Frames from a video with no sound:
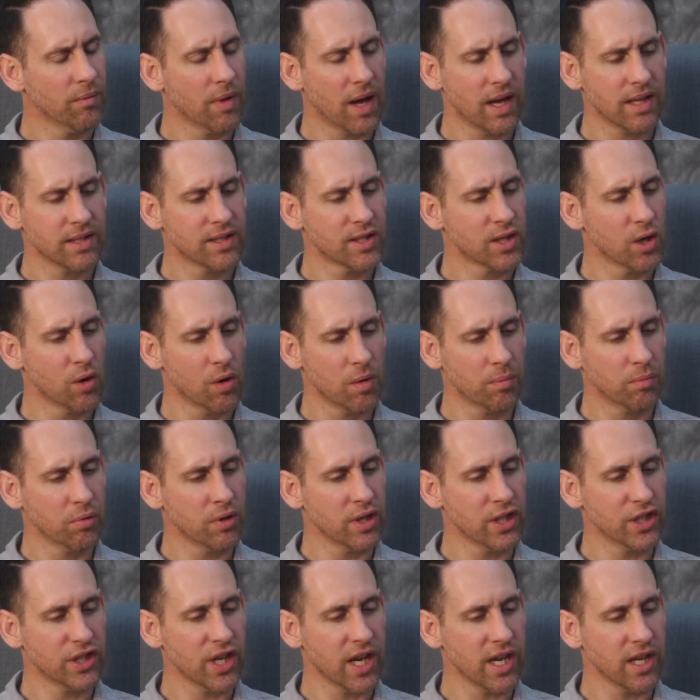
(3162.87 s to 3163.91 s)
I so
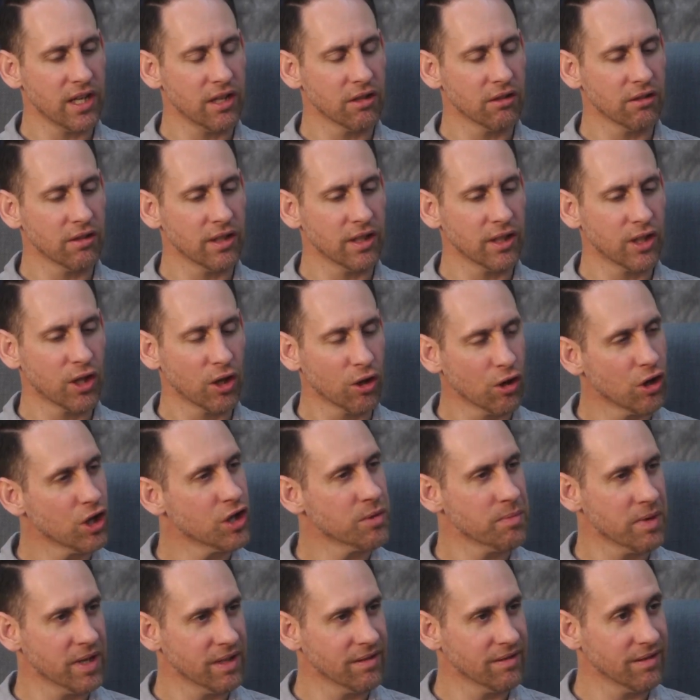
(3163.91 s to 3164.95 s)
appreciate your
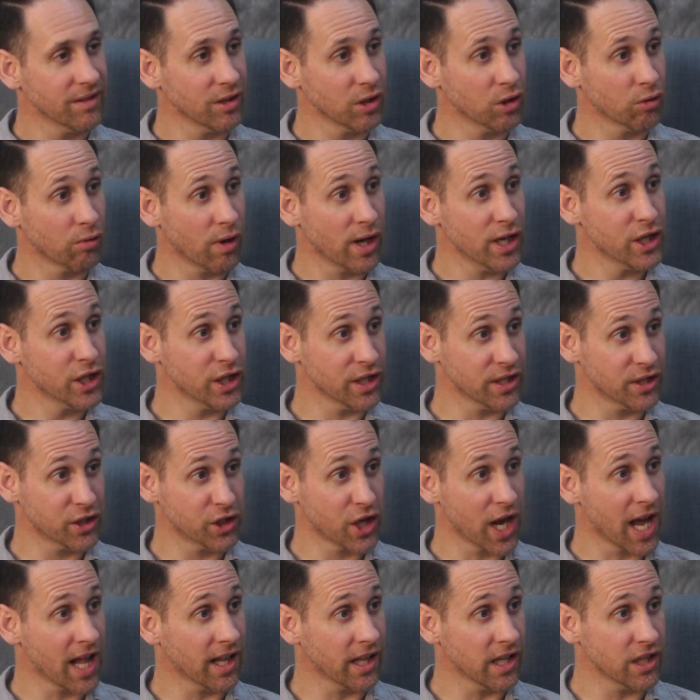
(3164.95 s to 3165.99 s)
encouragement and gracious
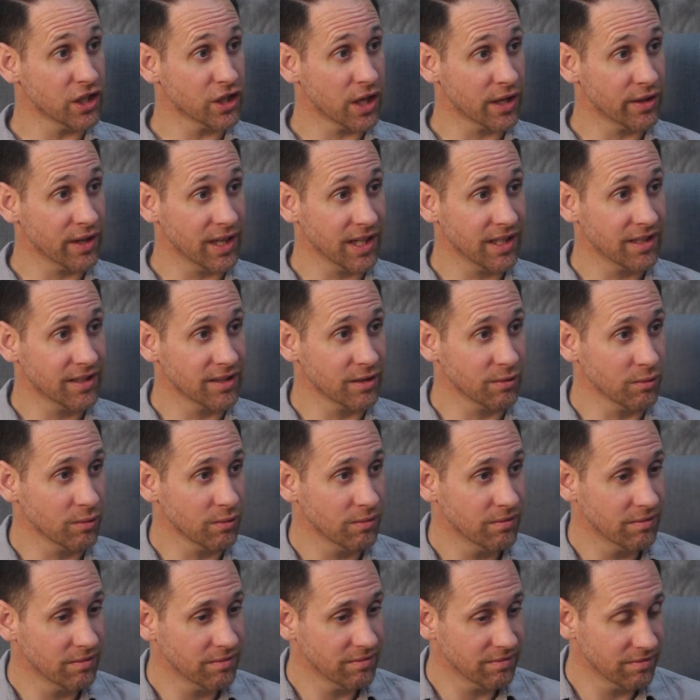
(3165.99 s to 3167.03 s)
challenge, I think,
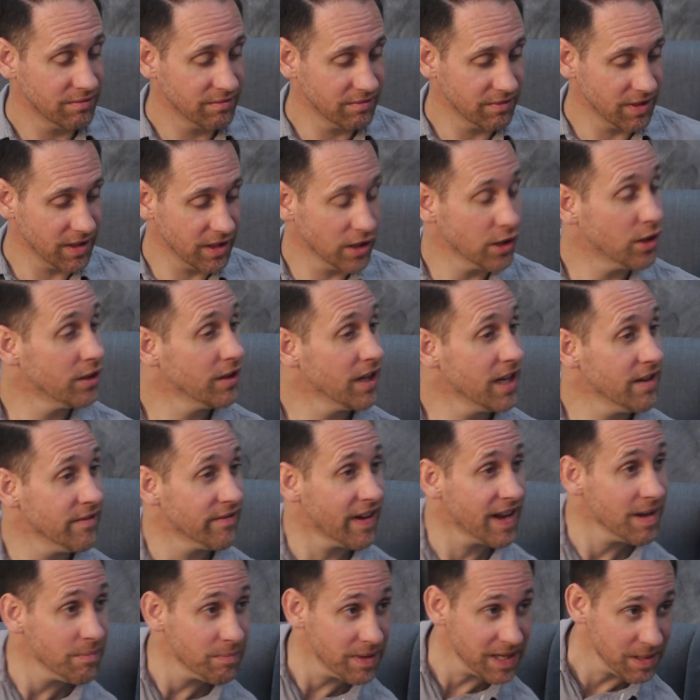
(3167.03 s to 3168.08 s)
to
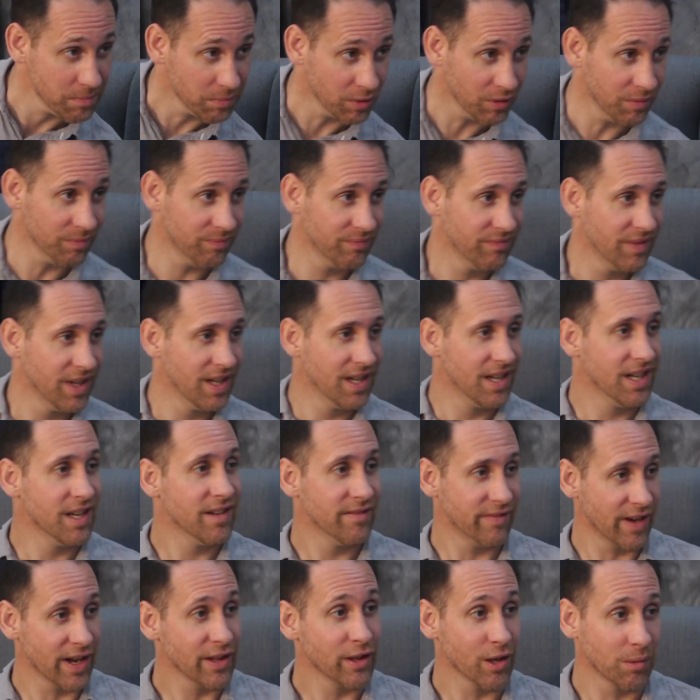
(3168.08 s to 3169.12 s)
invite people
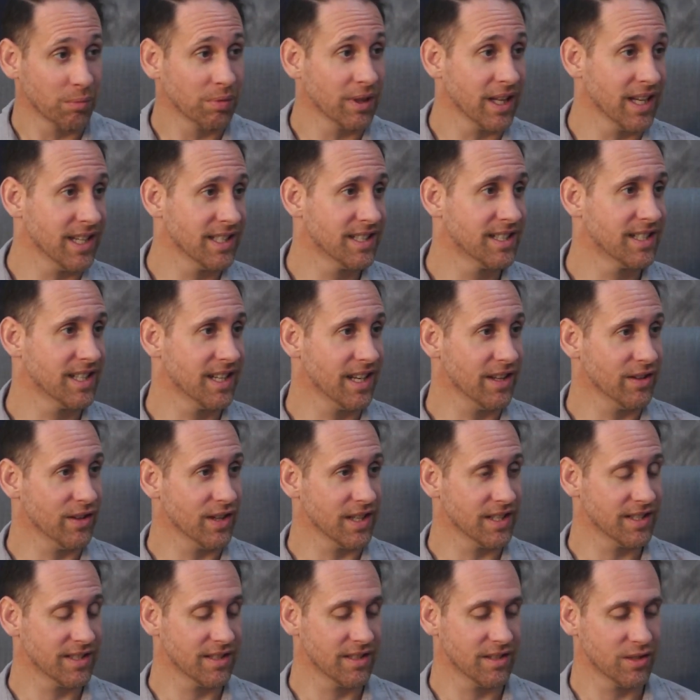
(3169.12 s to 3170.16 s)
find their place in
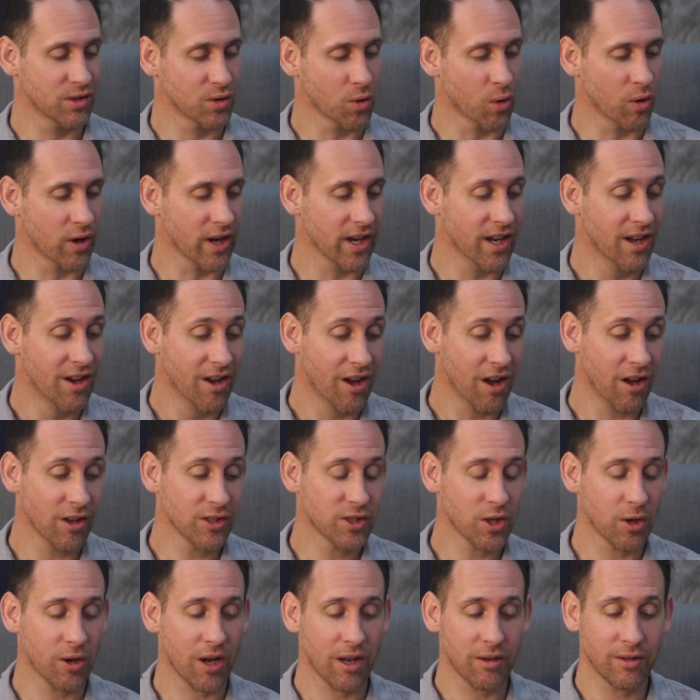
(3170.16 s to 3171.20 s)
this story.
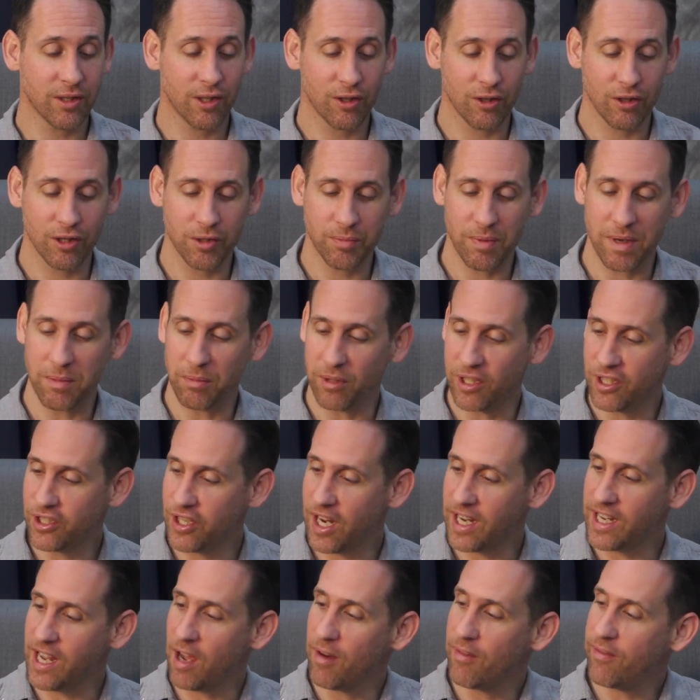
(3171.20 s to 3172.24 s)
Also, I'd encourage people to
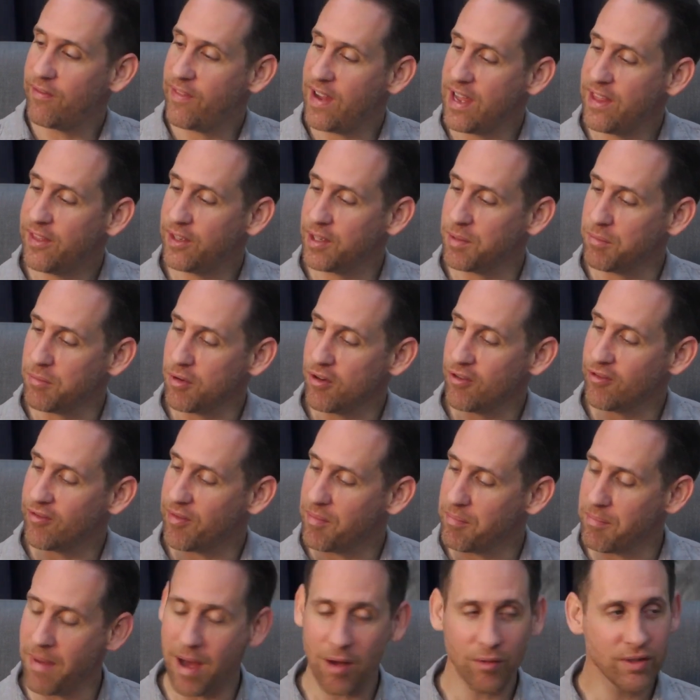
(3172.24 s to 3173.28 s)
check out Faith to
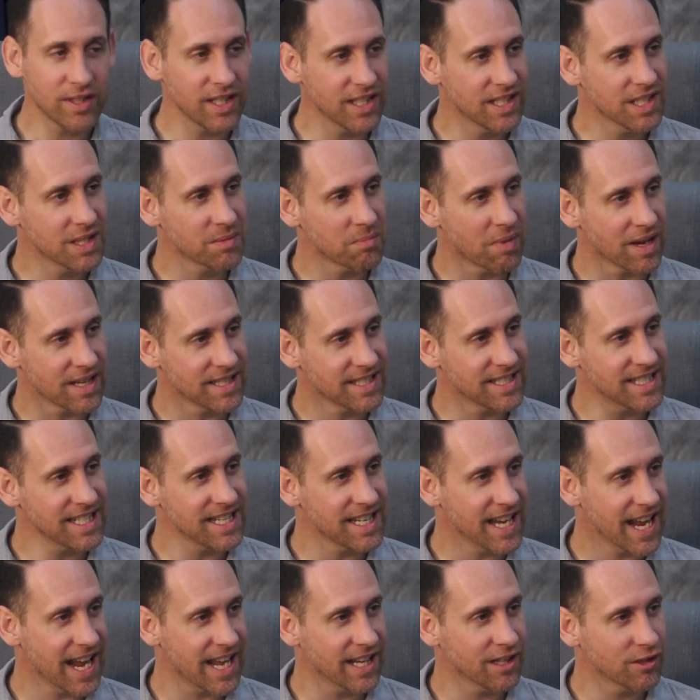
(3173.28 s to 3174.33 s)
Move Mountains by
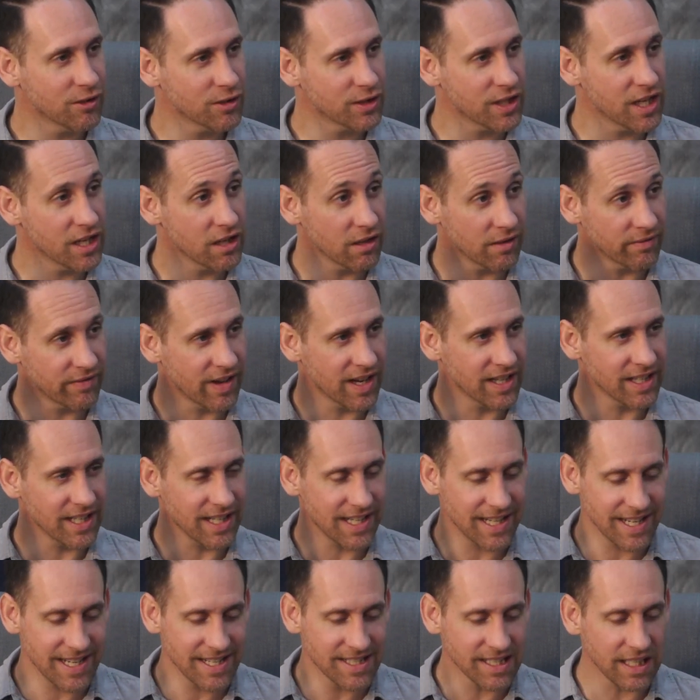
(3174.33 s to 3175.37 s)
C. Anderson. You can find it
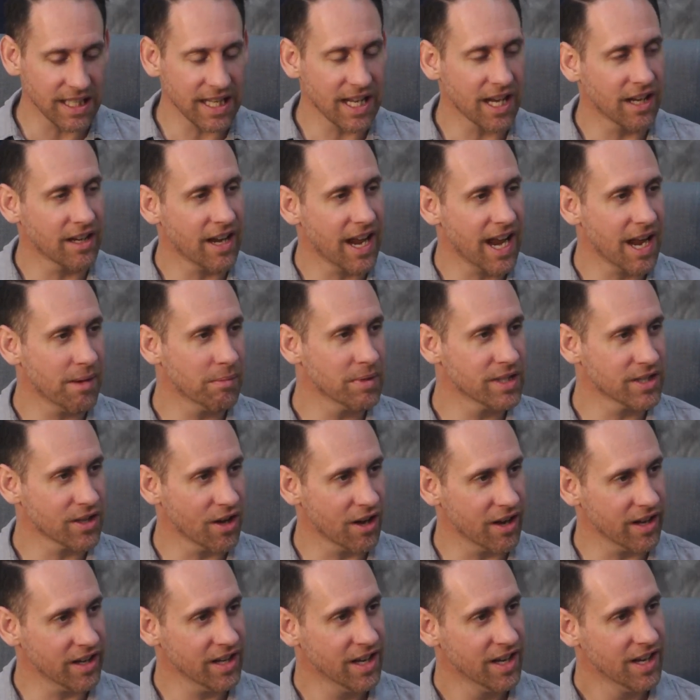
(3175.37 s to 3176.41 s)
easily on
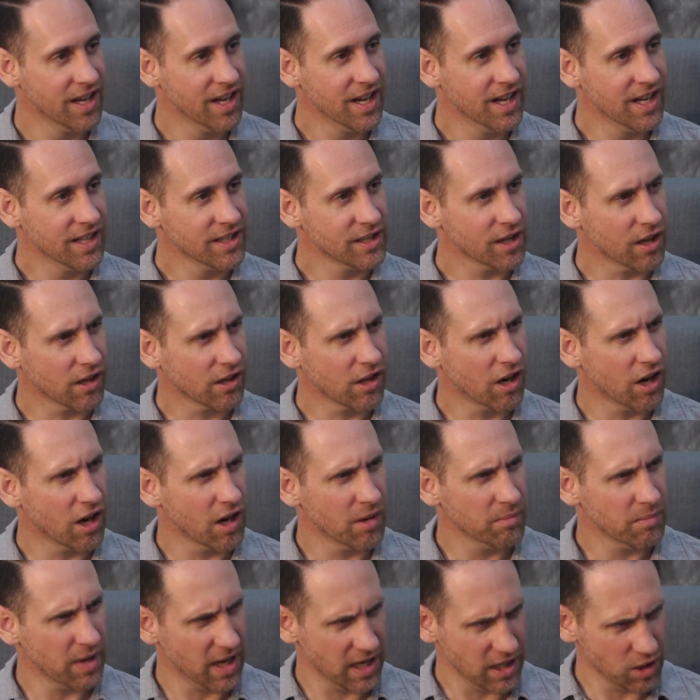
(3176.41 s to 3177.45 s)

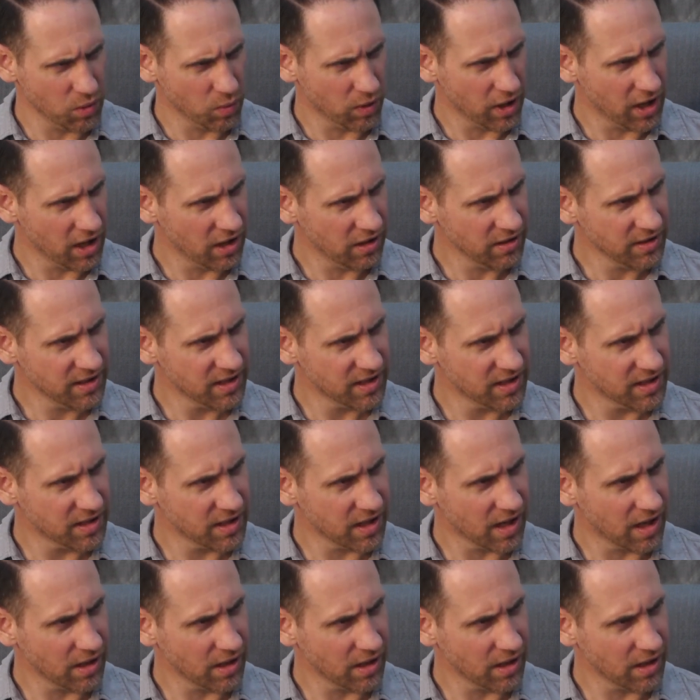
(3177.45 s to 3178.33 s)
Amazon.com. Anywhere else?